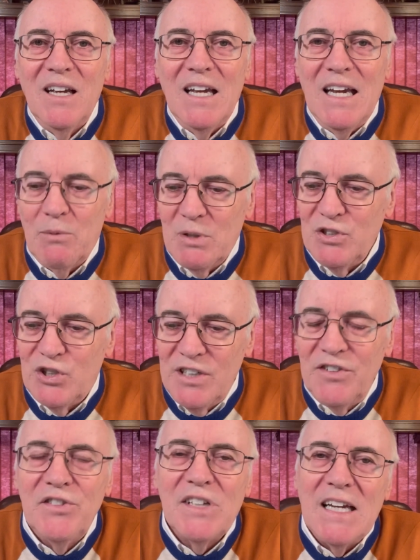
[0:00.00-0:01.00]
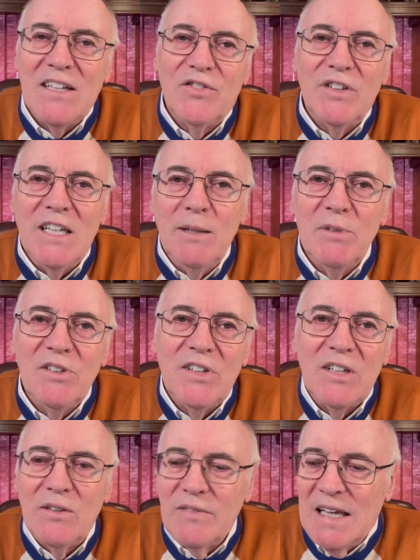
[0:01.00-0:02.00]
And when Jesus cast the demons
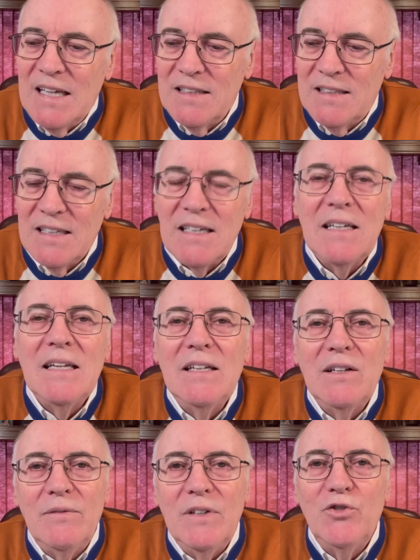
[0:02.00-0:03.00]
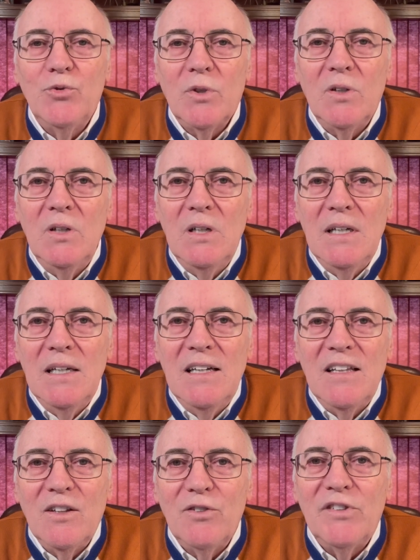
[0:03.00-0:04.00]
out of that individual,
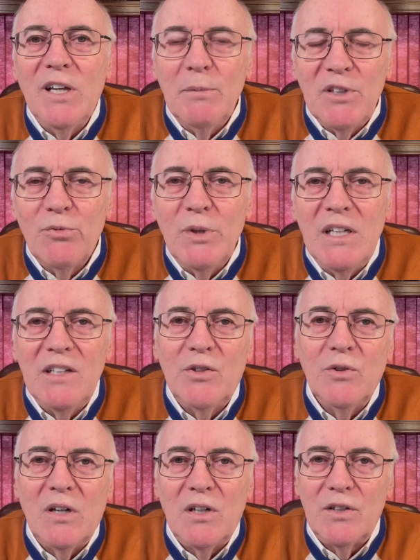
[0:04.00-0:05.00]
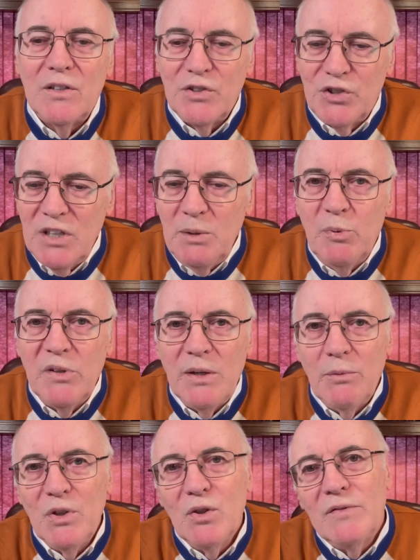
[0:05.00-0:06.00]
those demons went into a herd of sheep and they
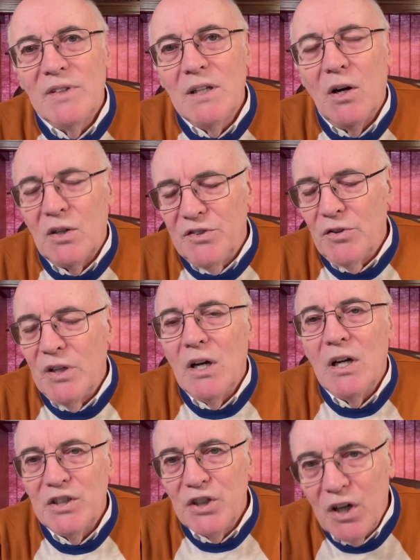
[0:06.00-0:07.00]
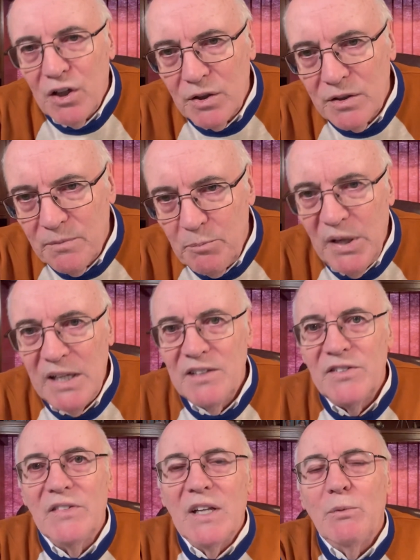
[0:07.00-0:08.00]
went over, or sorry, a herd of
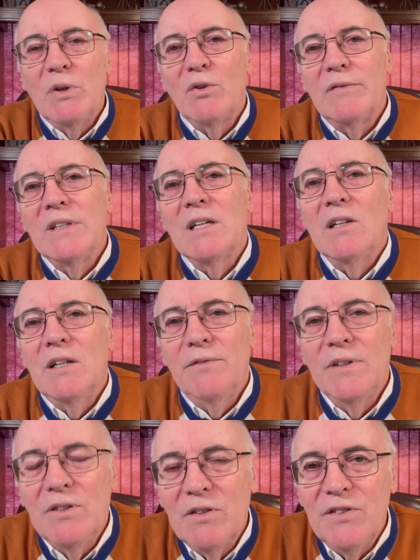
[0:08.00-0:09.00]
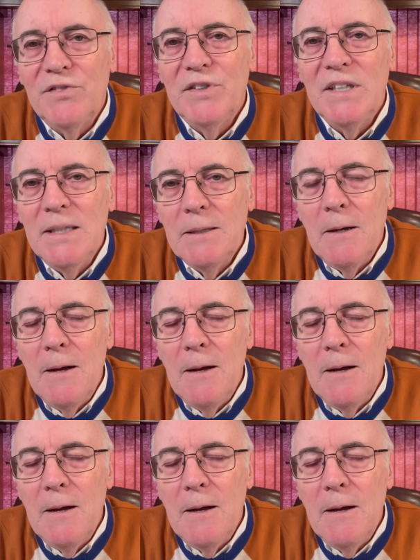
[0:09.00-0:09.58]
pigs, and they went over the cliff into the sea.